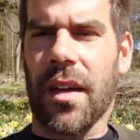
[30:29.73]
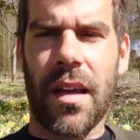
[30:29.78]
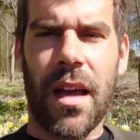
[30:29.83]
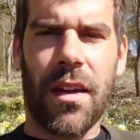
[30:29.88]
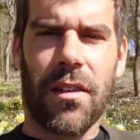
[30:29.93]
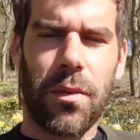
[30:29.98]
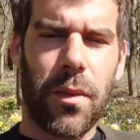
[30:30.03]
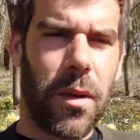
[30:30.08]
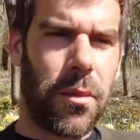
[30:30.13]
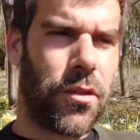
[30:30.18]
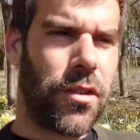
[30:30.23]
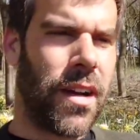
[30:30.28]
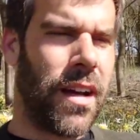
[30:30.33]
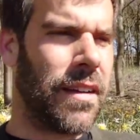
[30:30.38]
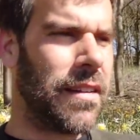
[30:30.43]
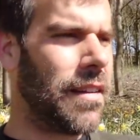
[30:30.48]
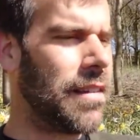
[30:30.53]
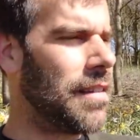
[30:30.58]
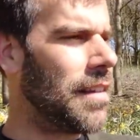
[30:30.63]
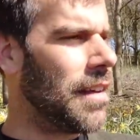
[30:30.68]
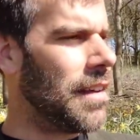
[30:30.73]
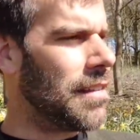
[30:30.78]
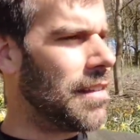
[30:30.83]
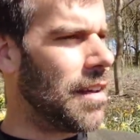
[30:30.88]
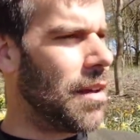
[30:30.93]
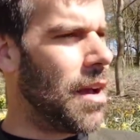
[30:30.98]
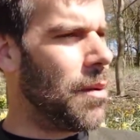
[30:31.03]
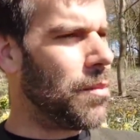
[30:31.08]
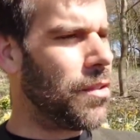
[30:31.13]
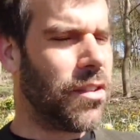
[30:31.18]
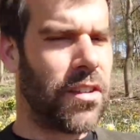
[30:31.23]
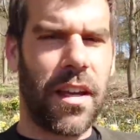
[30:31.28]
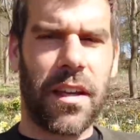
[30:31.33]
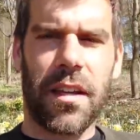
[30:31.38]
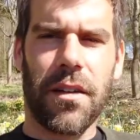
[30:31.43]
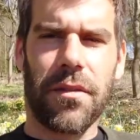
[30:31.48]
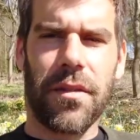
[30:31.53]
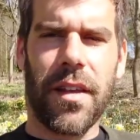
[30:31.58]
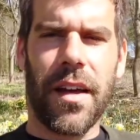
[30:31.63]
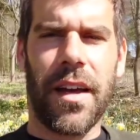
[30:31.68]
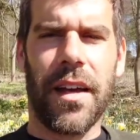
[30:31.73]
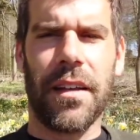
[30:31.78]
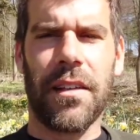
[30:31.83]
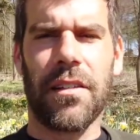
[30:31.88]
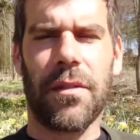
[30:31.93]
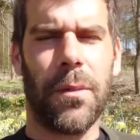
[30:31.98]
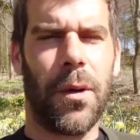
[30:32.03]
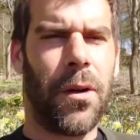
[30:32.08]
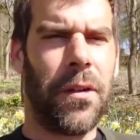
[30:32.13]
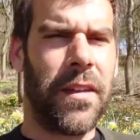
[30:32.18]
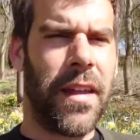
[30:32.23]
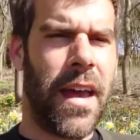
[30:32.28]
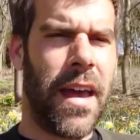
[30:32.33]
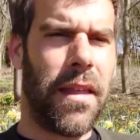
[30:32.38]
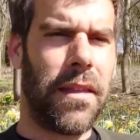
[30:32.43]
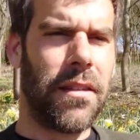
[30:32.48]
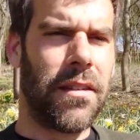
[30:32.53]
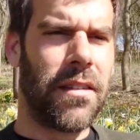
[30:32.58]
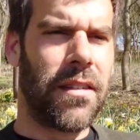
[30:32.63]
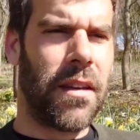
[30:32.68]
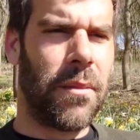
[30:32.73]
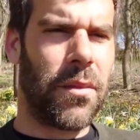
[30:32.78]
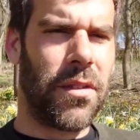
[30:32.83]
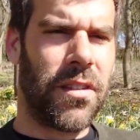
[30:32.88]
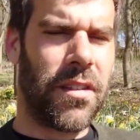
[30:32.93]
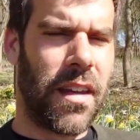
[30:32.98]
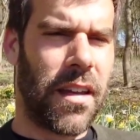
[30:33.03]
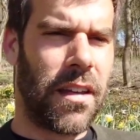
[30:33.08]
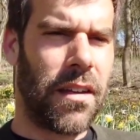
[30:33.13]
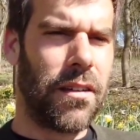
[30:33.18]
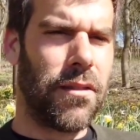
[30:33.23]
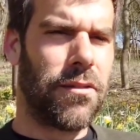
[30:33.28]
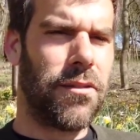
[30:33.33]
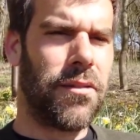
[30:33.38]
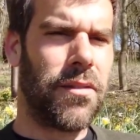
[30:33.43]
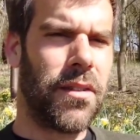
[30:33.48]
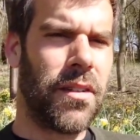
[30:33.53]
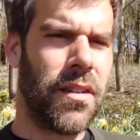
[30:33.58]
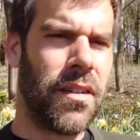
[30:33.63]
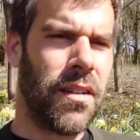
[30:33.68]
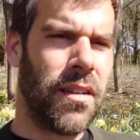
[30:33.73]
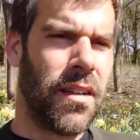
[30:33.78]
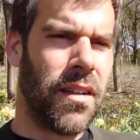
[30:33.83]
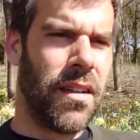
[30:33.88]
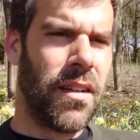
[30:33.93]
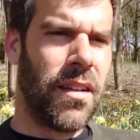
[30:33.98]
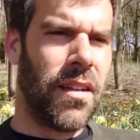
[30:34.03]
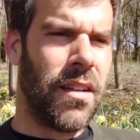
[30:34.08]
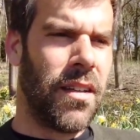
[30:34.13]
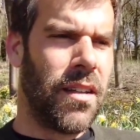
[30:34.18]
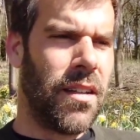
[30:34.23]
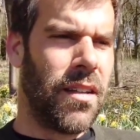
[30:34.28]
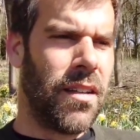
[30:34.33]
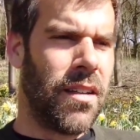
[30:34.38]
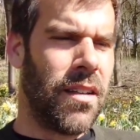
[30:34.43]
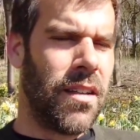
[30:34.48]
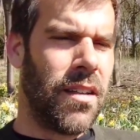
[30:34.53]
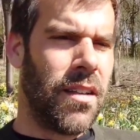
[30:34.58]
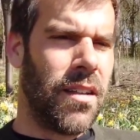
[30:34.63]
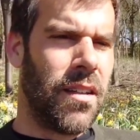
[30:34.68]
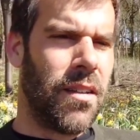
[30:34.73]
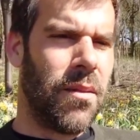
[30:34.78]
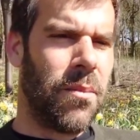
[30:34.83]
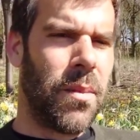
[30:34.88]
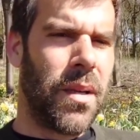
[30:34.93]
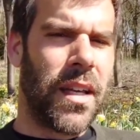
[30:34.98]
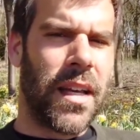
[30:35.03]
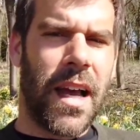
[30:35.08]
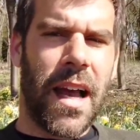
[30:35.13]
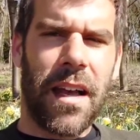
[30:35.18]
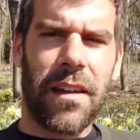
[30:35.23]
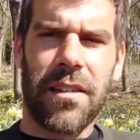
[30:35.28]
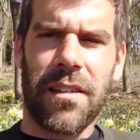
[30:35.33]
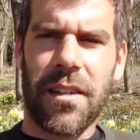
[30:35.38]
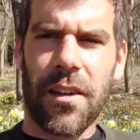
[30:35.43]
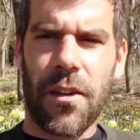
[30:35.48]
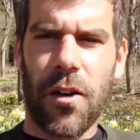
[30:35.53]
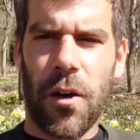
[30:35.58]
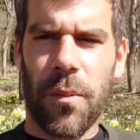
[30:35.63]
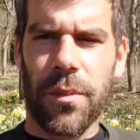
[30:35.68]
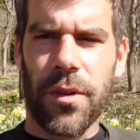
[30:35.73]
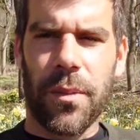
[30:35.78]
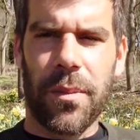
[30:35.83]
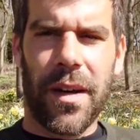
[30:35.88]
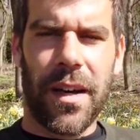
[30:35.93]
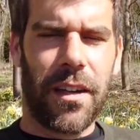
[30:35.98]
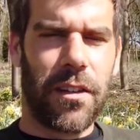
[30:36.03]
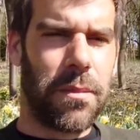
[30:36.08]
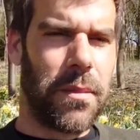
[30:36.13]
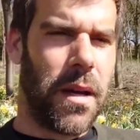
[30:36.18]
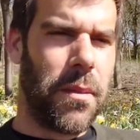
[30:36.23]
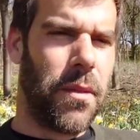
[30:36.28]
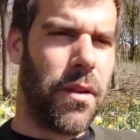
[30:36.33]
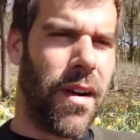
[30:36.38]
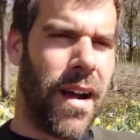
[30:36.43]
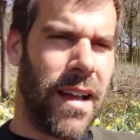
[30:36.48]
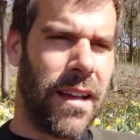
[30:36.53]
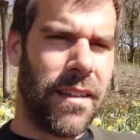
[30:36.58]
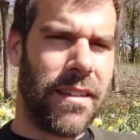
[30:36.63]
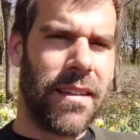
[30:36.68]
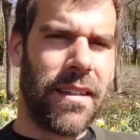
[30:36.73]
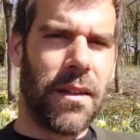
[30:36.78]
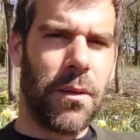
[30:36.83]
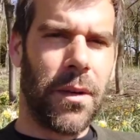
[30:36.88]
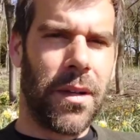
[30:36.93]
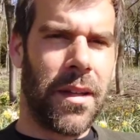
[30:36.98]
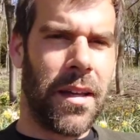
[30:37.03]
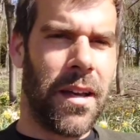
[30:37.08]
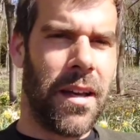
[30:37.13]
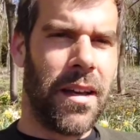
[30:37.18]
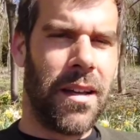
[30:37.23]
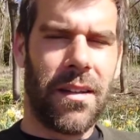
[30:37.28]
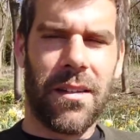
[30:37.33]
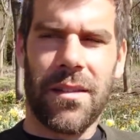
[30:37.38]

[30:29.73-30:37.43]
I guess what I'm trying to say is that I'm sick of dying small deaths. I'm sick of being asked to compromise my morality when